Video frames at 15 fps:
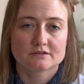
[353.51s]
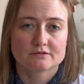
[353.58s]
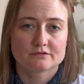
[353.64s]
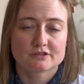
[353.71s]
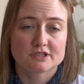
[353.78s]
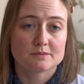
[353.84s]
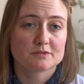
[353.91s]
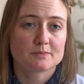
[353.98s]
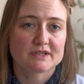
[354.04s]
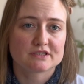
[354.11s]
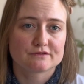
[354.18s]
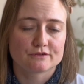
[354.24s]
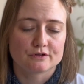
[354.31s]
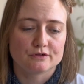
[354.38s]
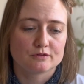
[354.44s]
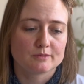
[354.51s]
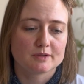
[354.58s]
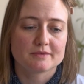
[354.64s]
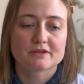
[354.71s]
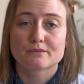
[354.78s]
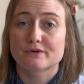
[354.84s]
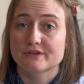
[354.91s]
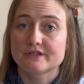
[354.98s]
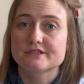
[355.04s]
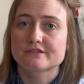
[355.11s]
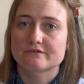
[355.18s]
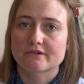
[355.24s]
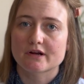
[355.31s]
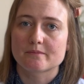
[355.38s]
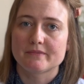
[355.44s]
seems best for you, maybe the one that is
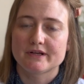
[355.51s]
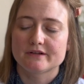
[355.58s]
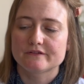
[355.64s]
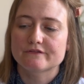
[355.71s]
recommended